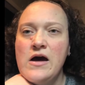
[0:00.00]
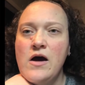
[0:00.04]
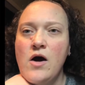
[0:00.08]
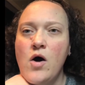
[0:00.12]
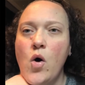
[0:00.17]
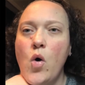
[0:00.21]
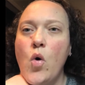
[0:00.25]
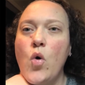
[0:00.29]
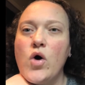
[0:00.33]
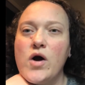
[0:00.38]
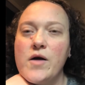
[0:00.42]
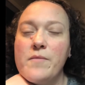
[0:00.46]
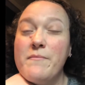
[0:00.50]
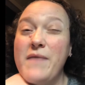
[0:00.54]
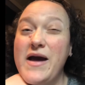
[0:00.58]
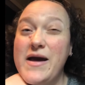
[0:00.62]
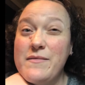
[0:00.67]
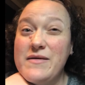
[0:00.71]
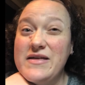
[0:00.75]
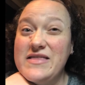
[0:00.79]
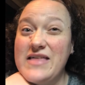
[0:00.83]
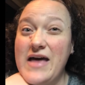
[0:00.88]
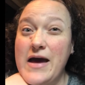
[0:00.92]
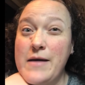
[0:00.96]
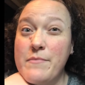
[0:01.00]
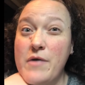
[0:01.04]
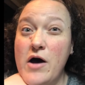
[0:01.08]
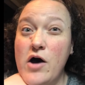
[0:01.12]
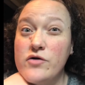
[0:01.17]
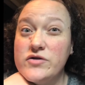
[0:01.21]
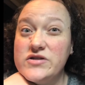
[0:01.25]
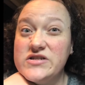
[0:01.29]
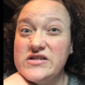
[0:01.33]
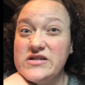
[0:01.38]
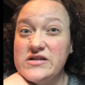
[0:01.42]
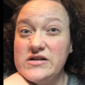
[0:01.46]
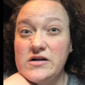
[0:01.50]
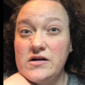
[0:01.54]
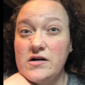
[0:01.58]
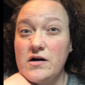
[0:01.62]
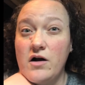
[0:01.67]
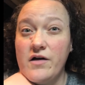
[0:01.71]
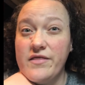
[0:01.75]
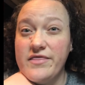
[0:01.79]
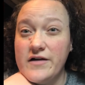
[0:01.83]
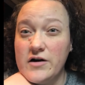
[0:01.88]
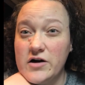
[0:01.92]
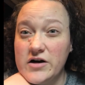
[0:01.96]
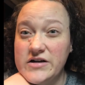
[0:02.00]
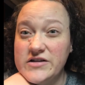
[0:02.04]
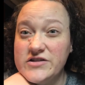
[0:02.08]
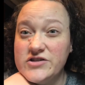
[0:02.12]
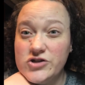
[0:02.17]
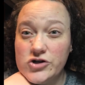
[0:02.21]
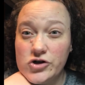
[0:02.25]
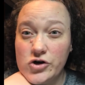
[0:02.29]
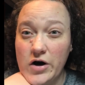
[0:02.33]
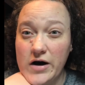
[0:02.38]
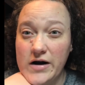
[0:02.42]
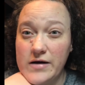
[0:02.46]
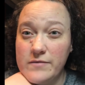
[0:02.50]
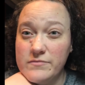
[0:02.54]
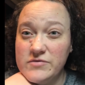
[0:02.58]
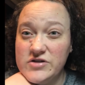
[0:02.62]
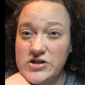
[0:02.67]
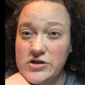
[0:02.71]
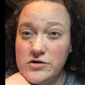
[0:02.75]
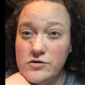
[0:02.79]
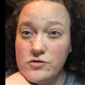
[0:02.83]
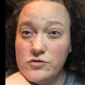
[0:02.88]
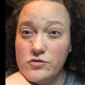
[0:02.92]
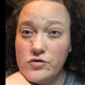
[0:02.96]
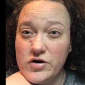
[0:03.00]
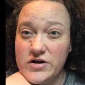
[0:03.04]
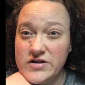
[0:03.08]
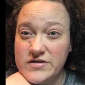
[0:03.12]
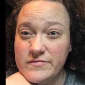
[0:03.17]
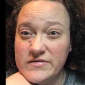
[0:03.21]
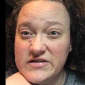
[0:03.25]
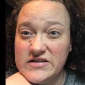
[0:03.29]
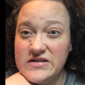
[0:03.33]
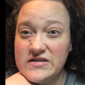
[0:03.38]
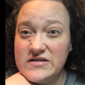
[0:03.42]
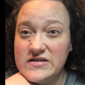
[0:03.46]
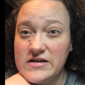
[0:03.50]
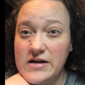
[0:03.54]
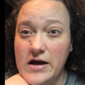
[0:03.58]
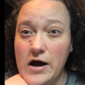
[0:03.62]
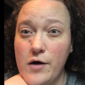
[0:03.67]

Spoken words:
or maybe they posted it on their Instagram 2 Christmases ago.